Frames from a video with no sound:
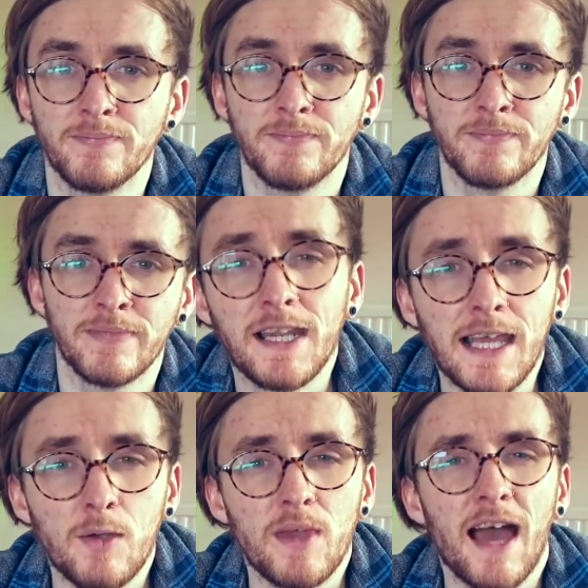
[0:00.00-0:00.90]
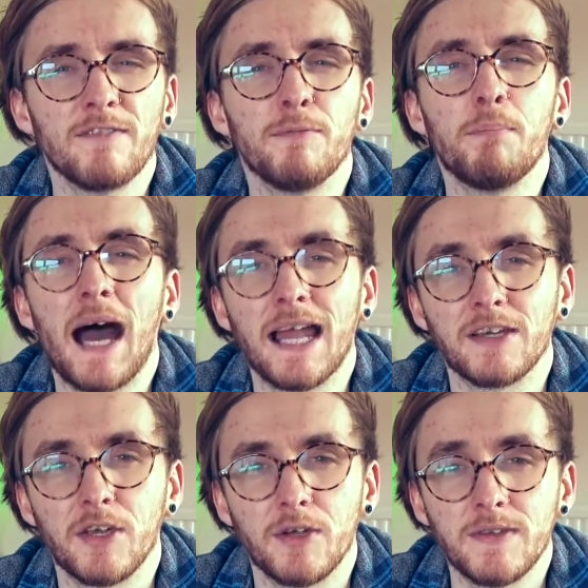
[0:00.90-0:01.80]
Finally, we have
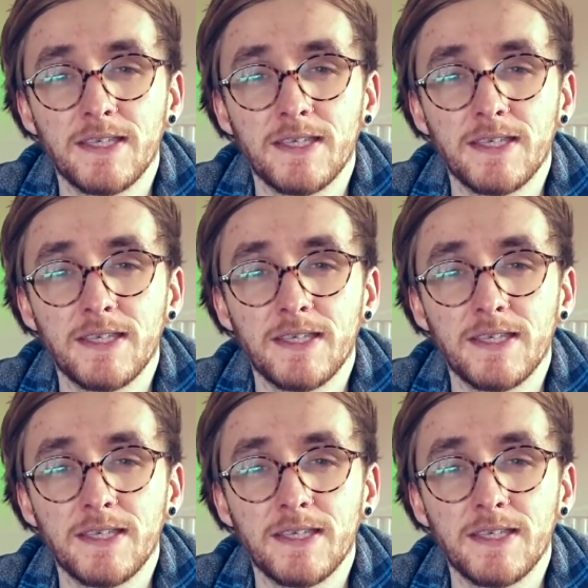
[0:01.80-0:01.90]
Palico.